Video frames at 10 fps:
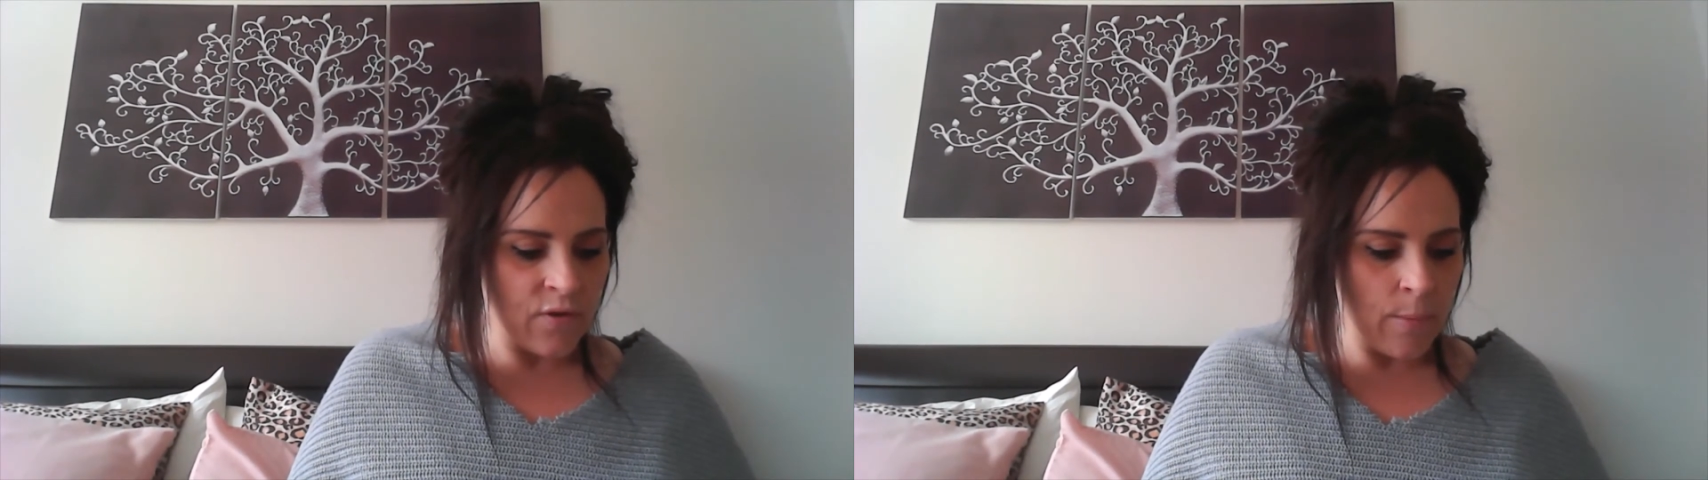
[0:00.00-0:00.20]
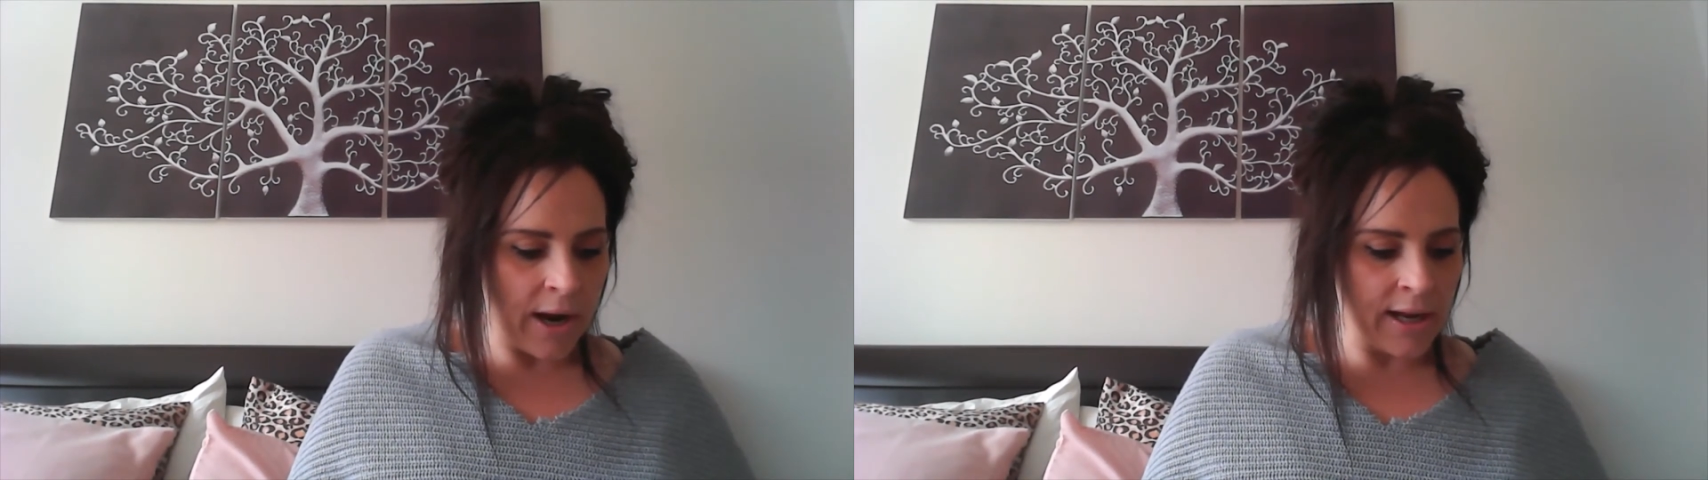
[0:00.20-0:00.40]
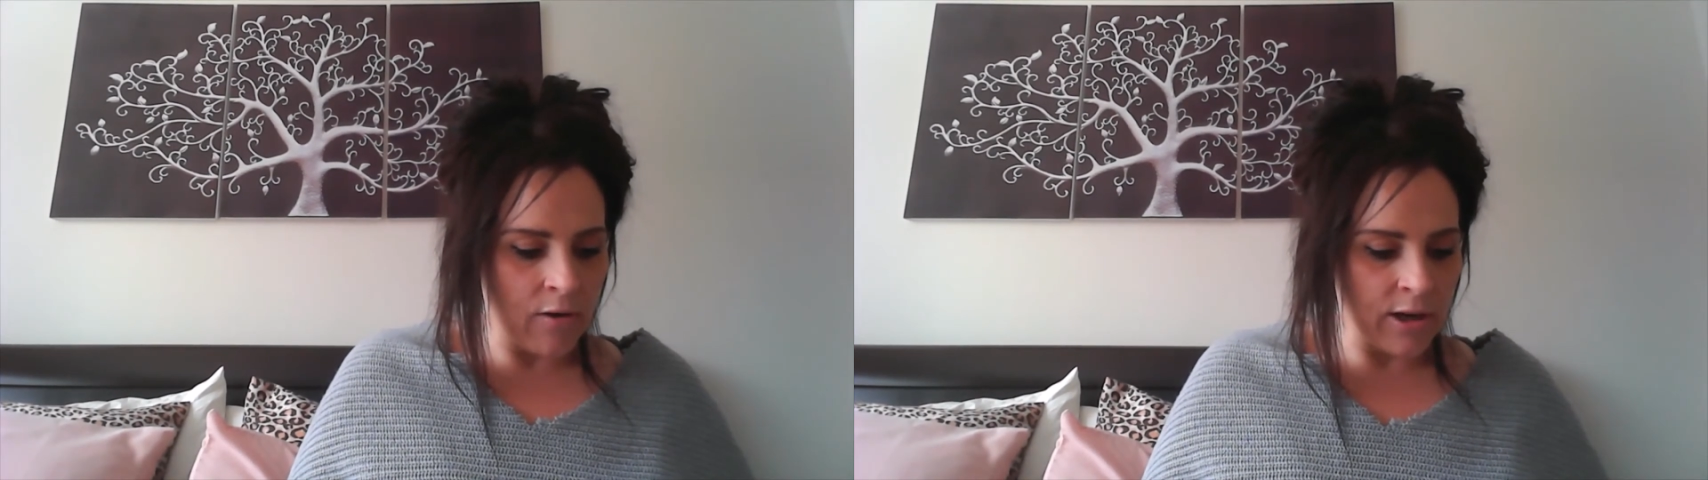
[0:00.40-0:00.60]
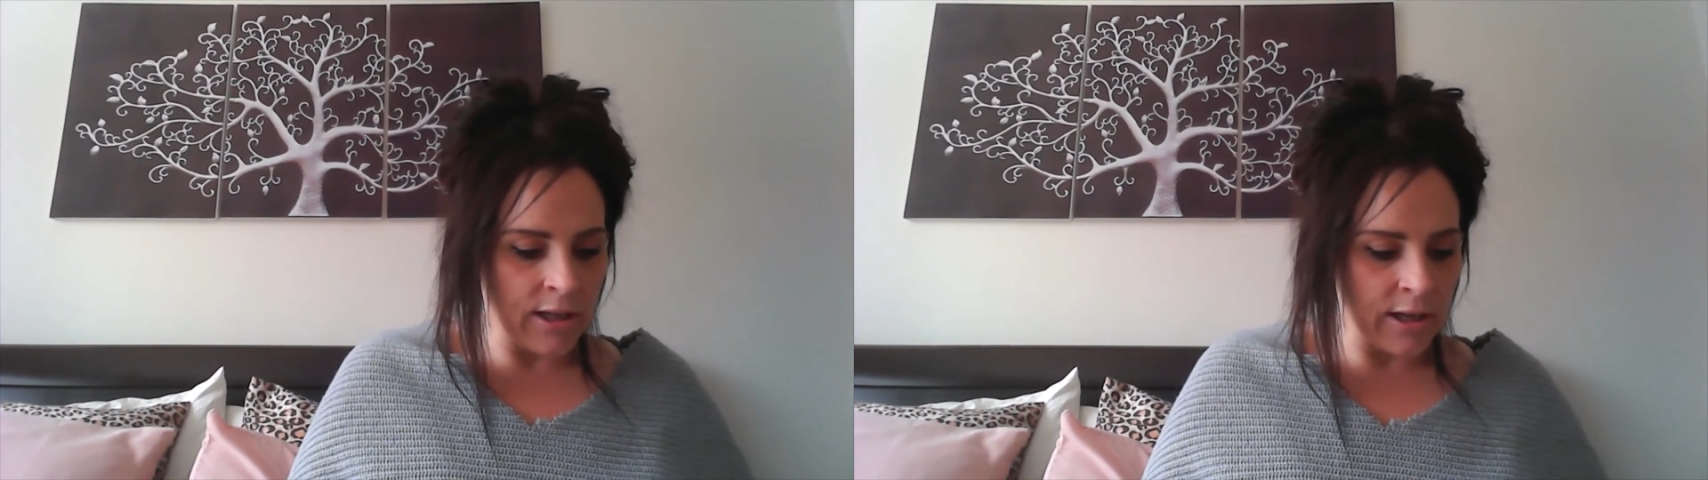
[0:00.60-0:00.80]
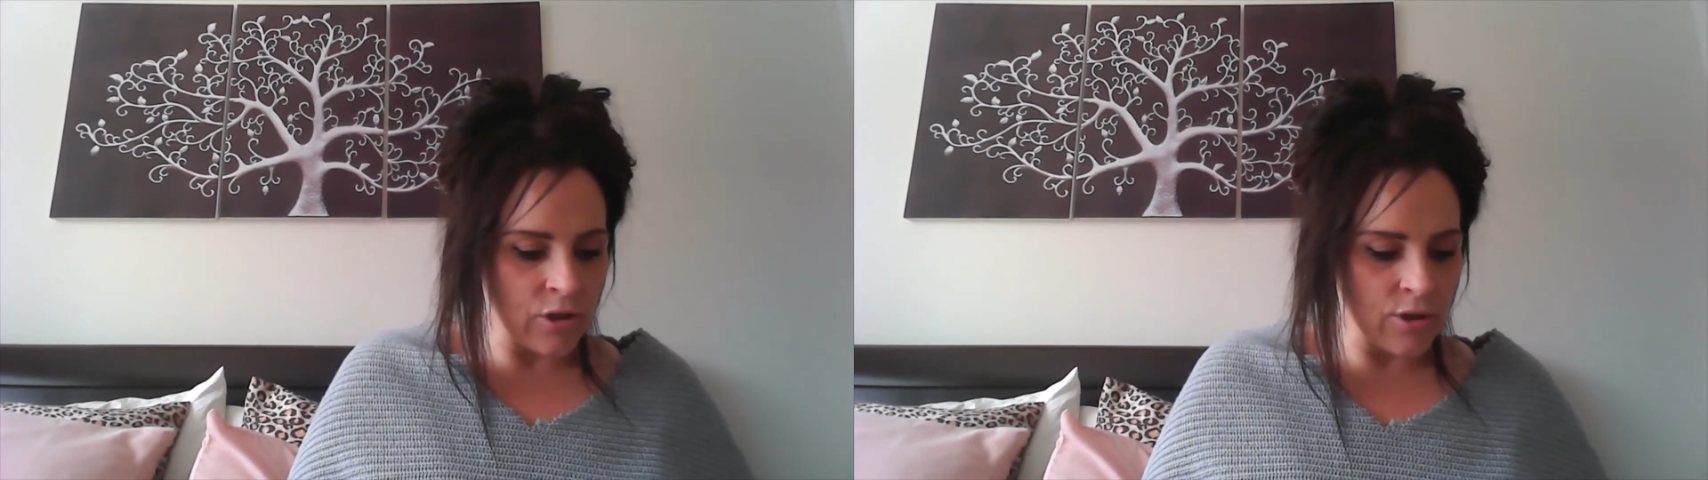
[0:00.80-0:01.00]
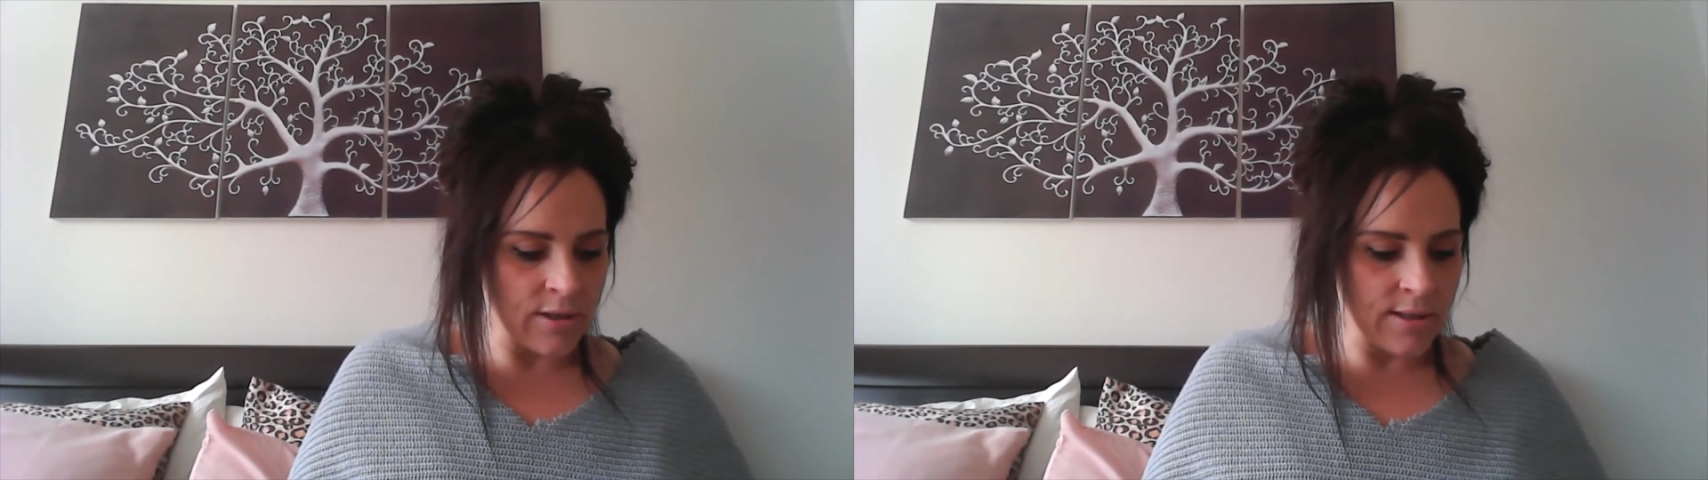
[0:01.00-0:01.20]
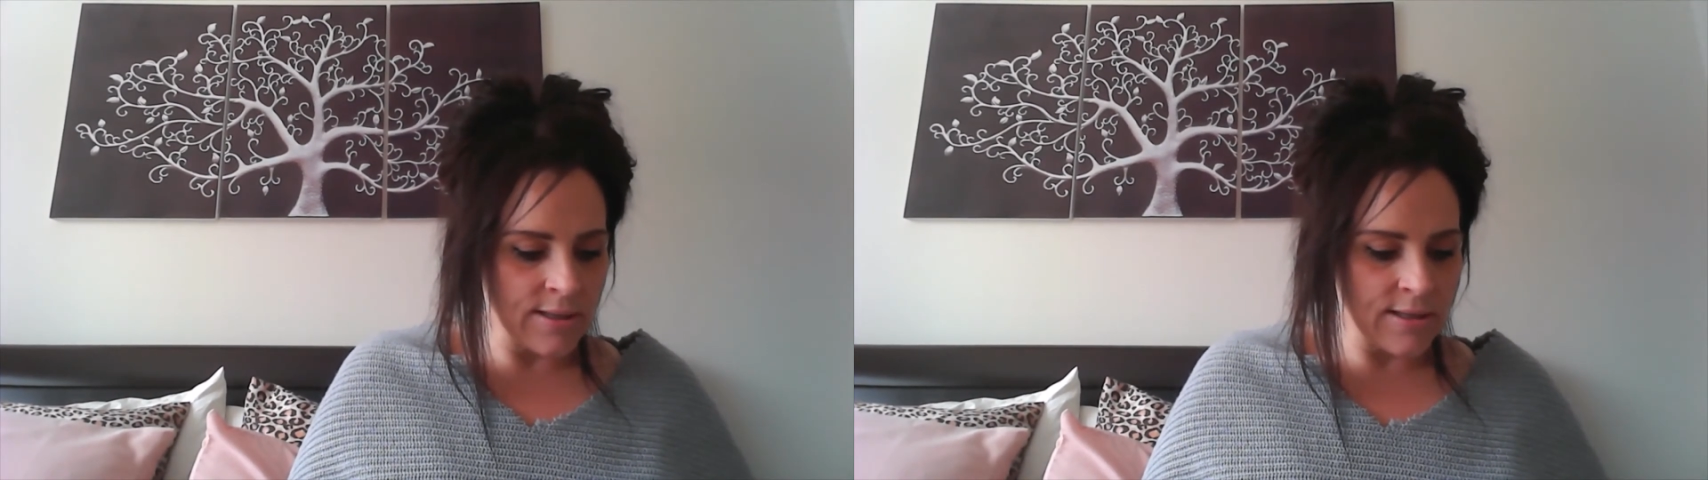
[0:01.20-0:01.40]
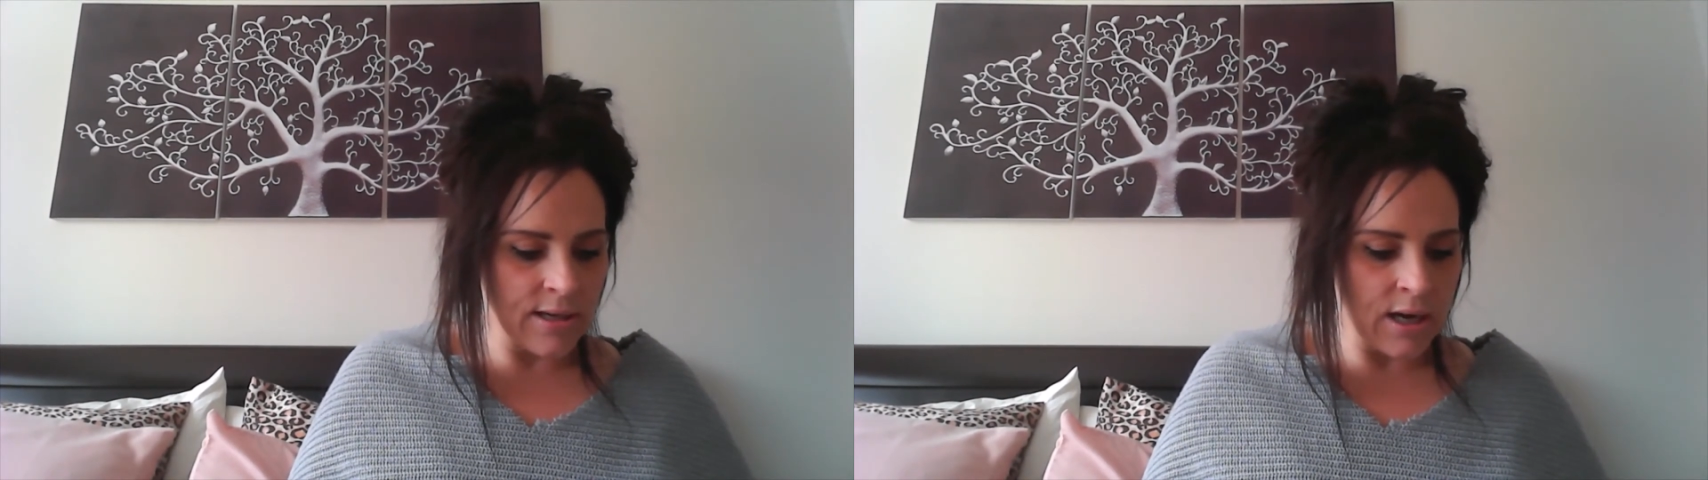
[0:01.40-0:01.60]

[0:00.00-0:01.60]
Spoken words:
my calculations.